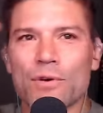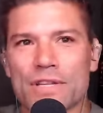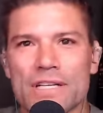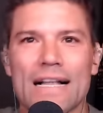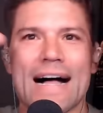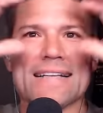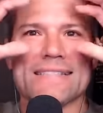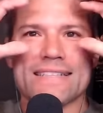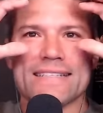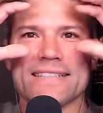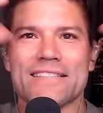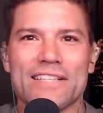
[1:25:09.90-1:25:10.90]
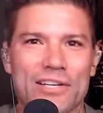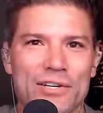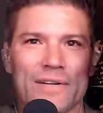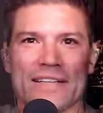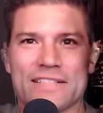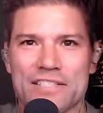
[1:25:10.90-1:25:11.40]
to wear the glasses, you
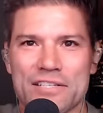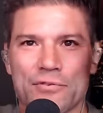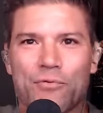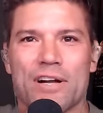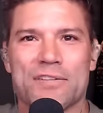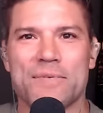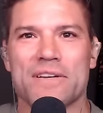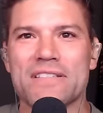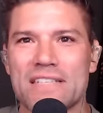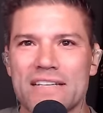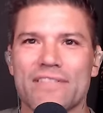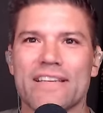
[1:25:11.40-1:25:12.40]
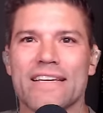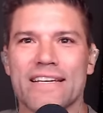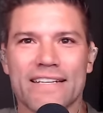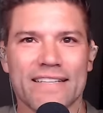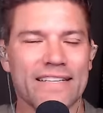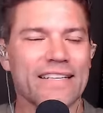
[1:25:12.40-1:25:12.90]
know, and she would watch me on T
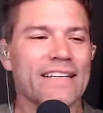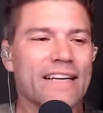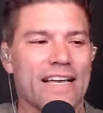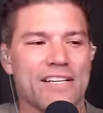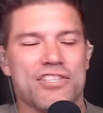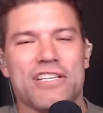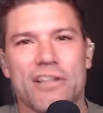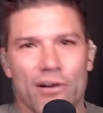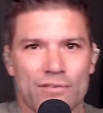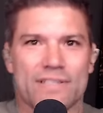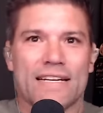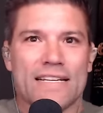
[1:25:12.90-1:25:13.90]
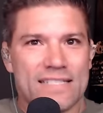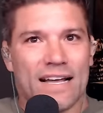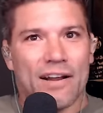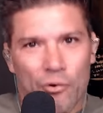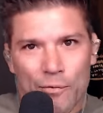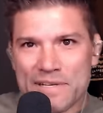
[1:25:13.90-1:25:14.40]
V, and she knows that it's
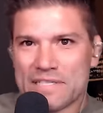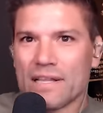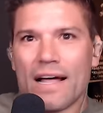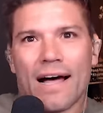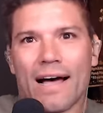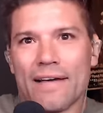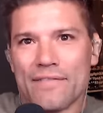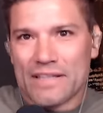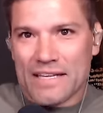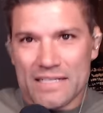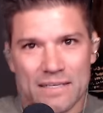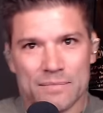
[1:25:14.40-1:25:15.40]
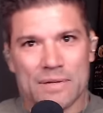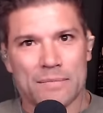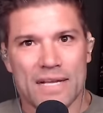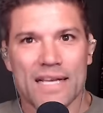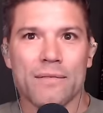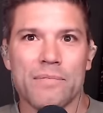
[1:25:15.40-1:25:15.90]
not always live, and that
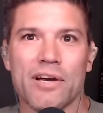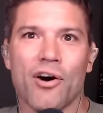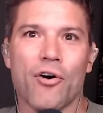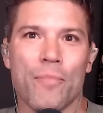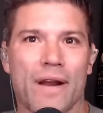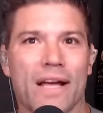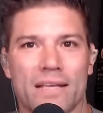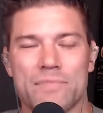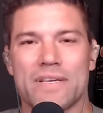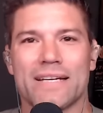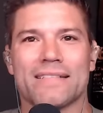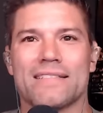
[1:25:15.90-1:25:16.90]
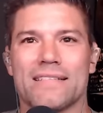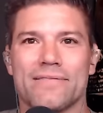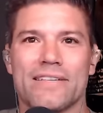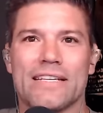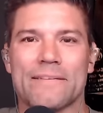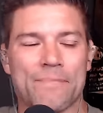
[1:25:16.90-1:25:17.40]
sometimes I can be home and I can be on
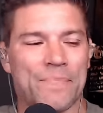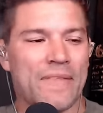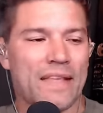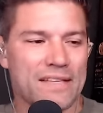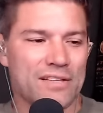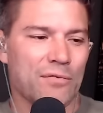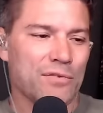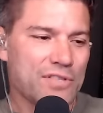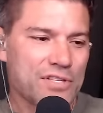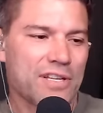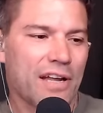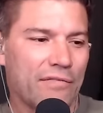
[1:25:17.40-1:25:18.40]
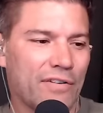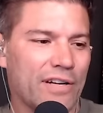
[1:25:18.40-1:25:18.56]
T V. And so it was just kind of